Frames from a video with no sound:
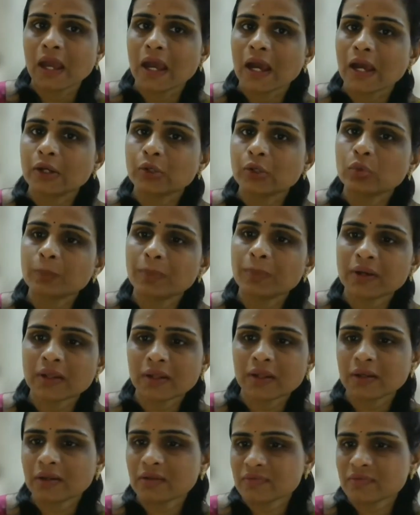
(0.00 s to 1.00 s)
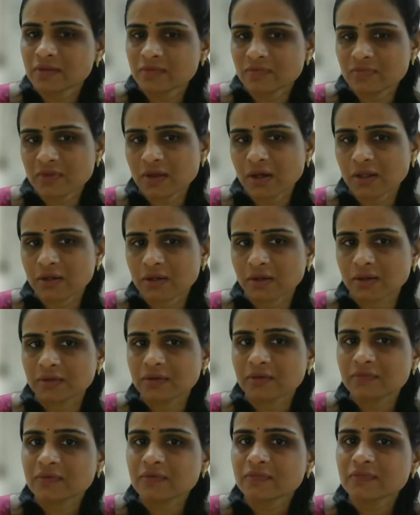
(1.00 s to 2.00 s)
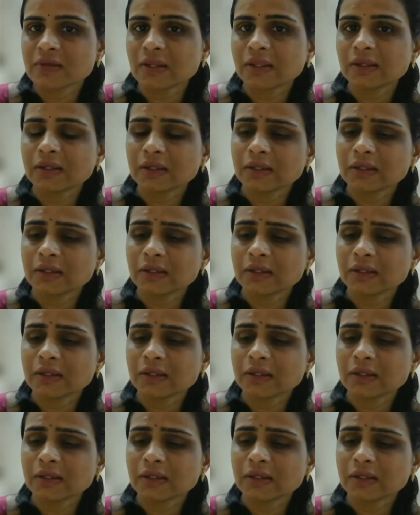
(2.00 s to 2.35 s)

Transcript: And Upanayana Samskara. This is like